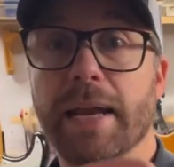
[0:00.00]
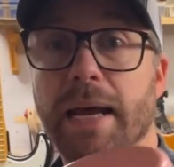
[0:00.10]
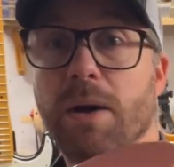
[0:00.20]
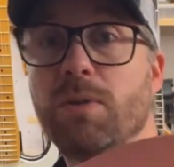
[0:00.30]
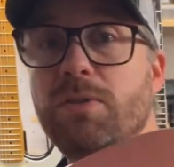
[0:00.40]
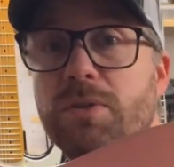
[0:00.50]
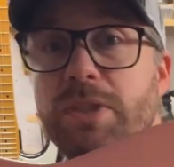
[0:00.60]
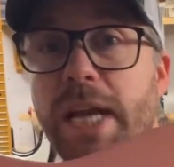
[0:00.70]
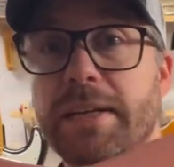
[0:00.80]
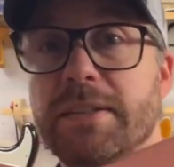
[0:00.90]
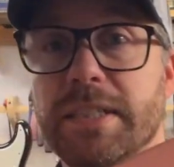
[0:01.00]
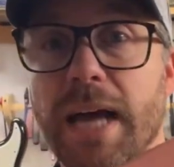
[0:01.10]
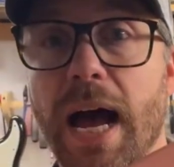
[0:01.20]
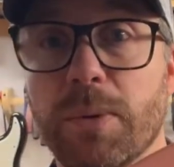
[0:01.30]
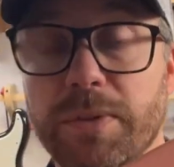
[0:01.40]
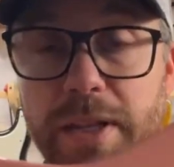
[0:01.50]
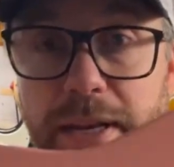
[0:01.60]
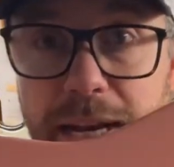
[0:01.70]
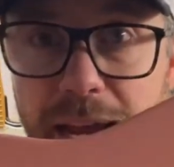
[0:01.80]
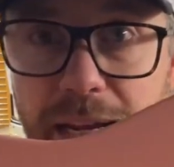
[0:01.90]
I also changed out the
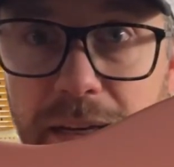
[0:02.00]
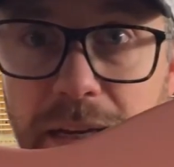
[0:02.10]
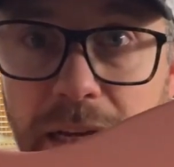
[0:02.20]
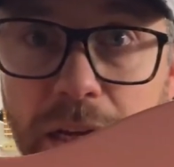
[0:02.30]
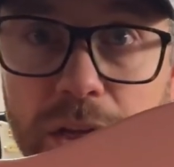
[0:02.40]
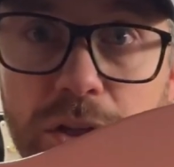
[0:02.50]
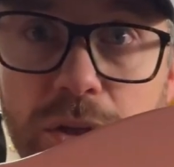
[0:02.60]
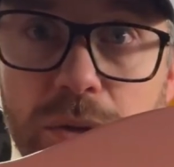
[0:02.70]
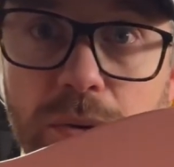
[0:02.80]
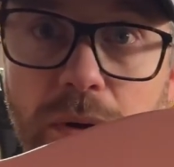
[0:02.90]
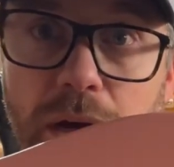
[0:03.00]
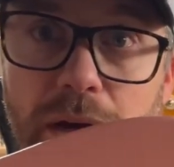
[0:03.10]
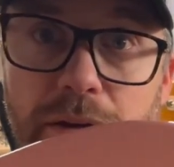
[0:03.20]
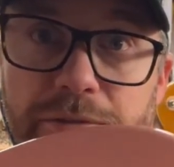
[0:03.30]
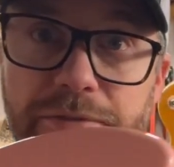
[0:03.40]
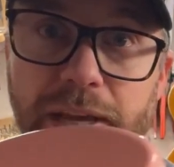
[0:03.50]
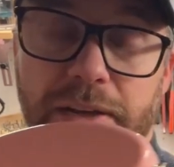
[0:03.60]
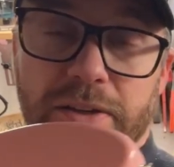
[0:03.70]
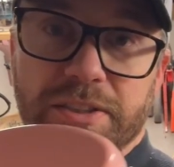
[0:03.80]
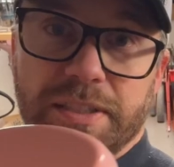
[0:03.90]
neck to a
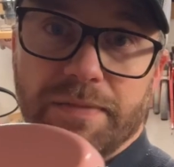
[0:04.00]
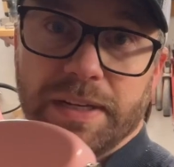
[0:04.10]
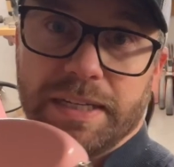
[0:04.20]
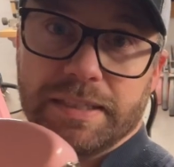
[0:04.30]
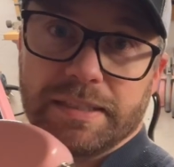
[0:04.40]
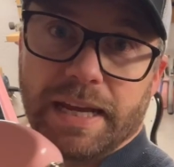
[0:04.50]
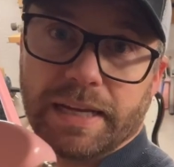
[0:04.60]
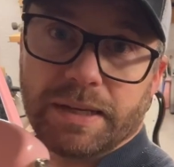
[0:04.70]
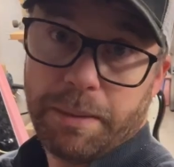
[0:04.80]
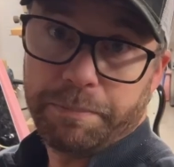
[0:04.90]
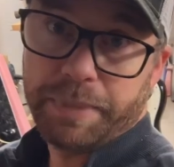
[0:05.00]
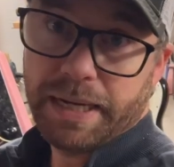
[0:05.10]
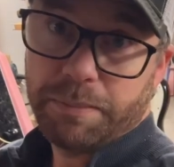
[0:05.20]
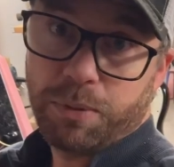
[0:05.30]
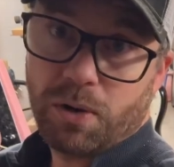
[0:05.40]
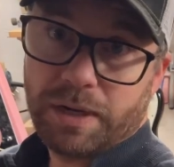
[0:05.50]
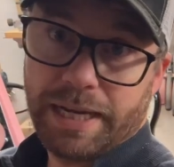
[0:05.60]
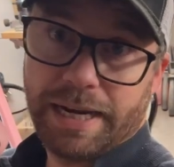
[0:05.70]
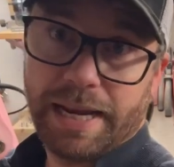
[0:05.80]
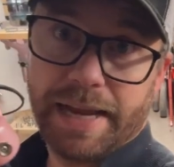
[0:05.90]
Fender 70s neck. Big block
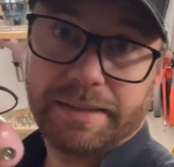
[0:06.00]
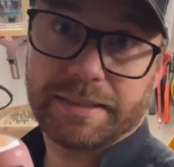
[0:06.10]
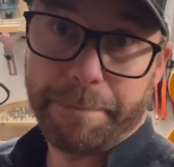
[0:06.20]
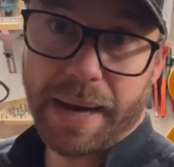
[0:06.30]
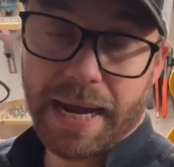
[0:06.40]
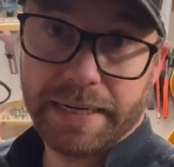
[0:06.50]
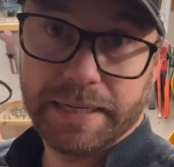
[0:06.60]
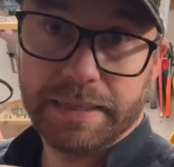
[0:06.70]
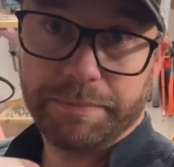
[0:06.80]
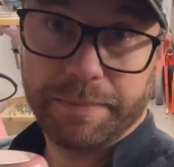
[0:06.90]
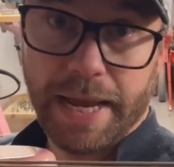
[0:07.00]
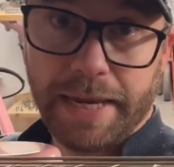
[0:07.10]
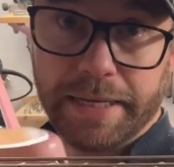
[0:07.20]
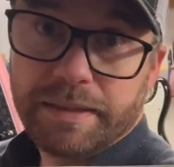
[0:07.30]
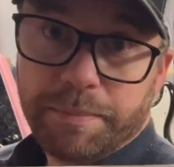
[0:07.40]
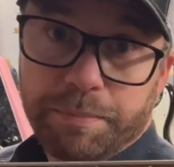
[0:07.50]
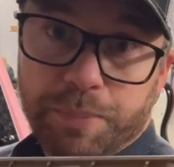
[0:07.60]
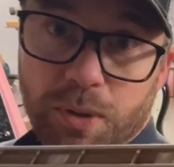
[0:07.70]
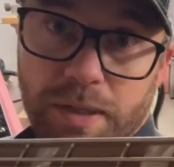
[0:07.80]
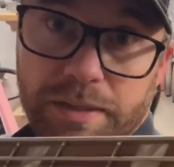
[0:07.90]
inlays, binded neck, the
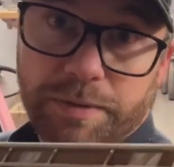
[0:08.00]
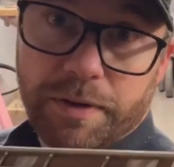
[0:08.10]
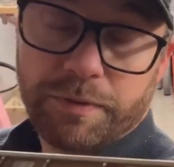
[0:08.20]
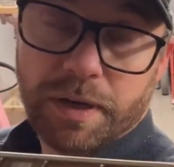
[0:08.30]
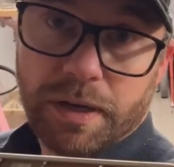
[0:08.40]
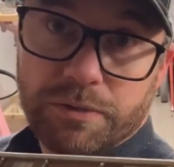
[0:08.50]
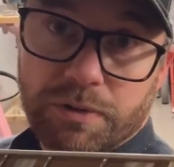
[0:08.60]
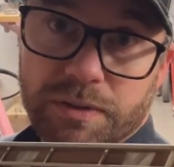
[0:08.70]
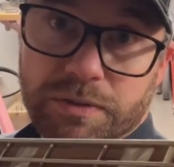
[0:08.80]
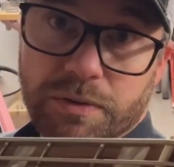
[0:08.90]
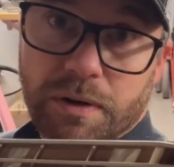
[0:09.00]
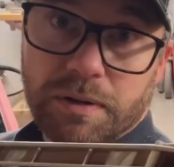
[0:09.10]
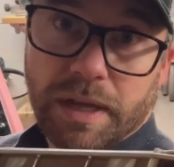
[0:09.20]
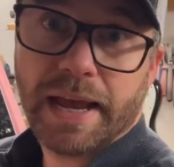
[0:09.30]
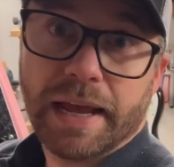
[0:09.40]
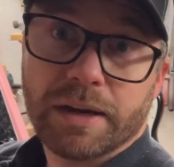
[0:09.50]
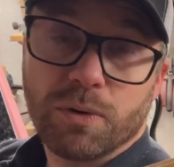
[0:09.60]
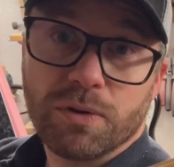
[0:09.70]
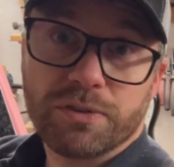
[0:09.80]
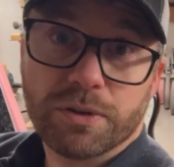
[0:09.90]
bullet truss rod and
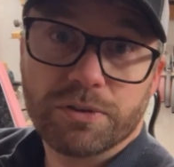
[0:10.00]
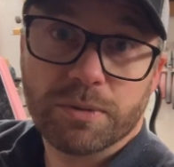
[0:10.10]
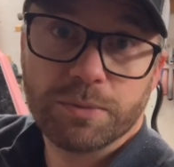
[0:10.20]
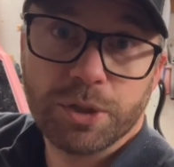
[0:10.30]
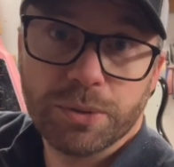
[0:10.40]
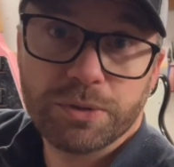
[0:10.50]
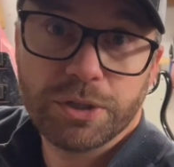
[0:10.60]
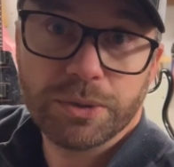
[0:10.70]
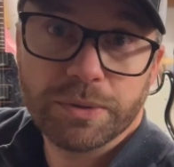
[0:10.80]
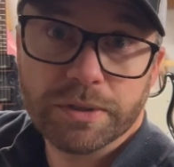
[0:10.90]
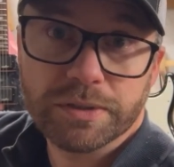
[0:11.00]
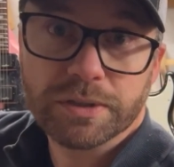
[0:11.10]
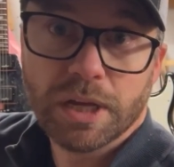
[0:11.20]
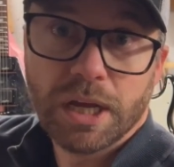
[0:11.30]
also some new tuners.